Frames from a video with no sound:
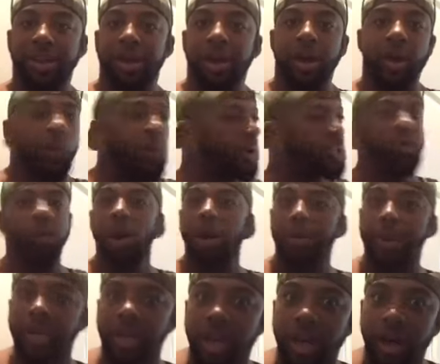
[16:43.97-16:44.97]
What you want me to
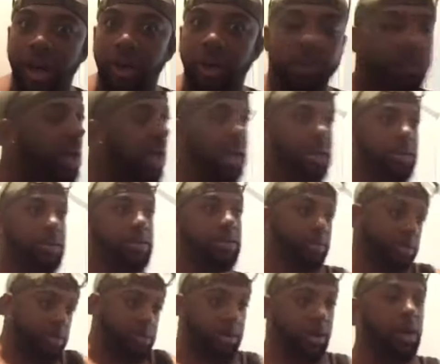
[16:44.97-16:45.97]
do? Like,
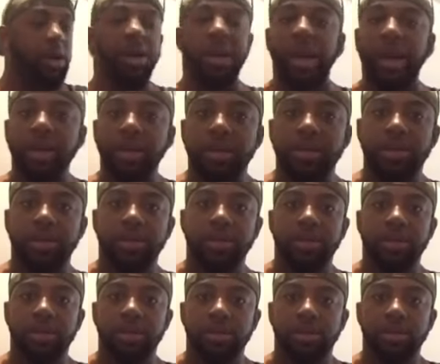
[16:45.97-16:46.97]
okay.
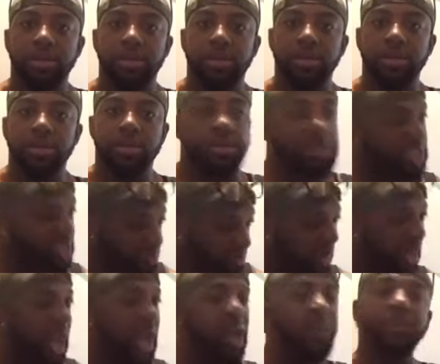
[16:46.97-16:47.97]
Just
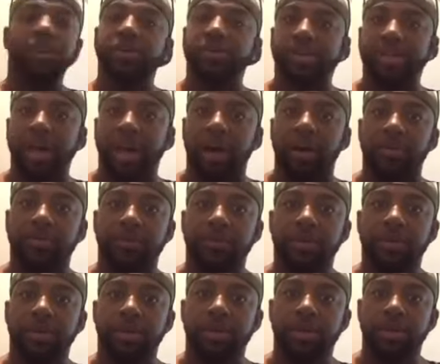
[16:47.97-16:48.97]
behave yourself.
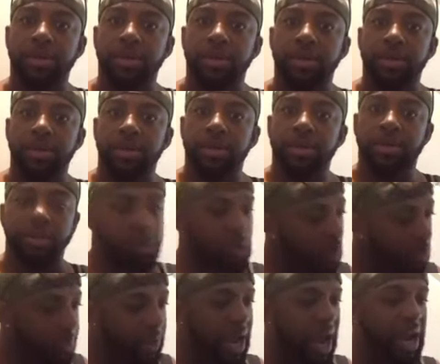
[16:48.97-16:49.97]
Don't
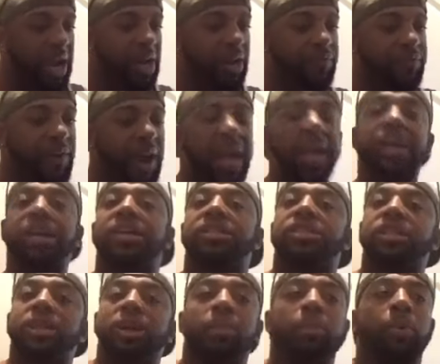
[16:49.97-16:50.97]
be out here fighting because the
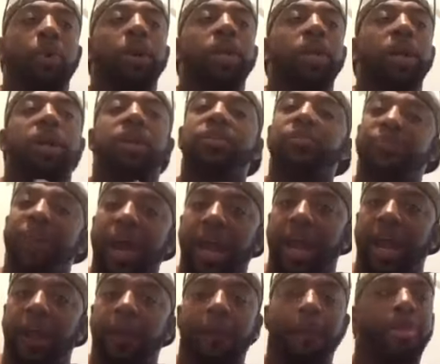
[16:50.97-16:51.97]
little boy loved to fight.
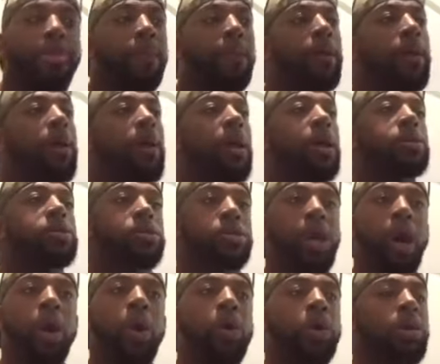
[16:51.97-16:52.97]

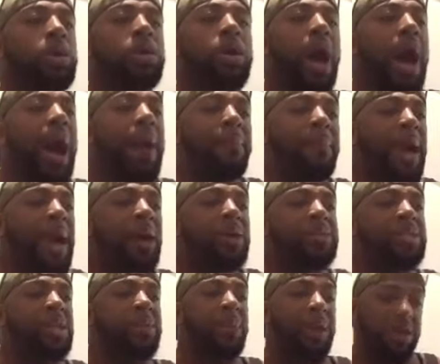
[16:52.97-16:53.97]
So, you know, I'm not going to
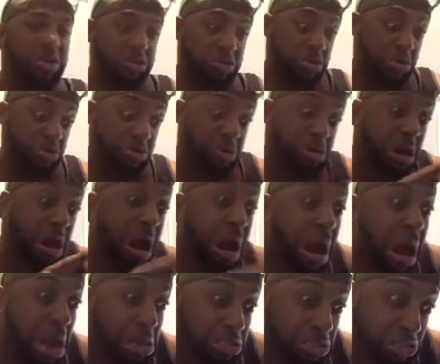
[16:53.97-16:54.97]
sit there, you know, the
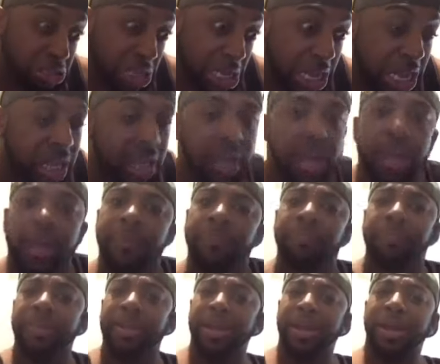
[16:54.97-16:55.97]
God said,
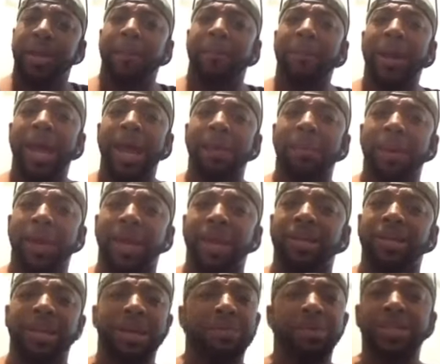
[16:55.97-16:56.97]
baby, let
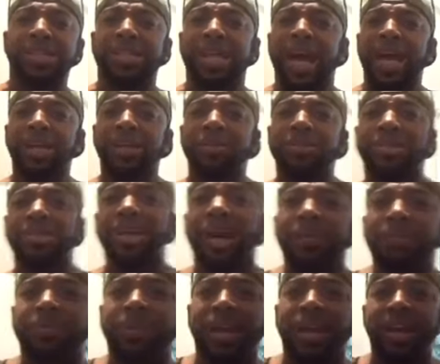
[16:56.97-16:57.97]
me tell you
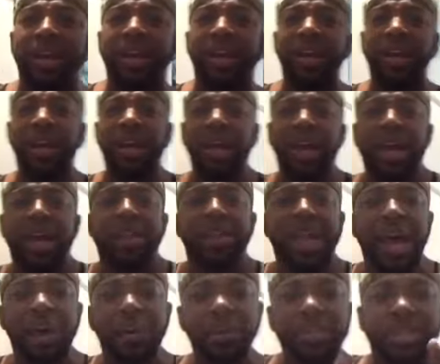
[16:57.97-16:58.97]
something. That
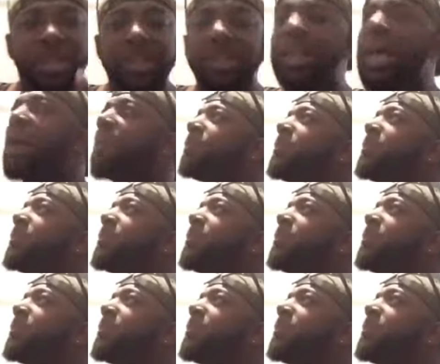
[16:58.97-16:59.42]
was a, that,